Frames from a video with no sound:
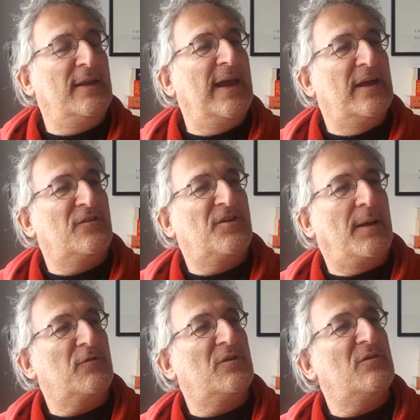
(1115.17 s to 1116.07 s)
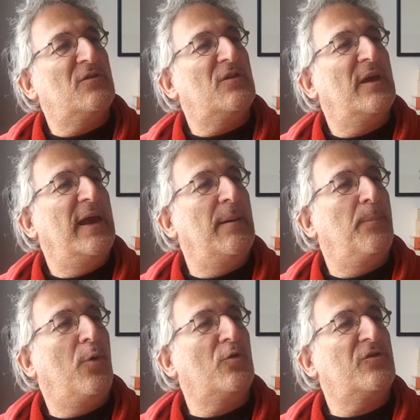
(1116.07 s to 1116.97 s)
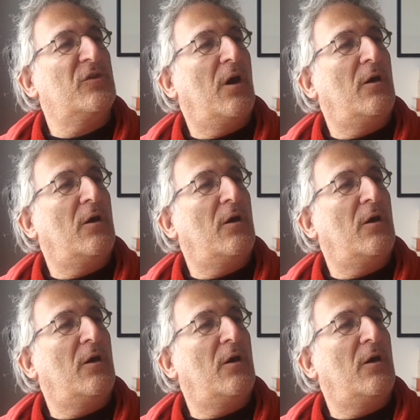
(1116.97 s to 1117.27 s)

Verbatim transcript: Leanne Shapton's Important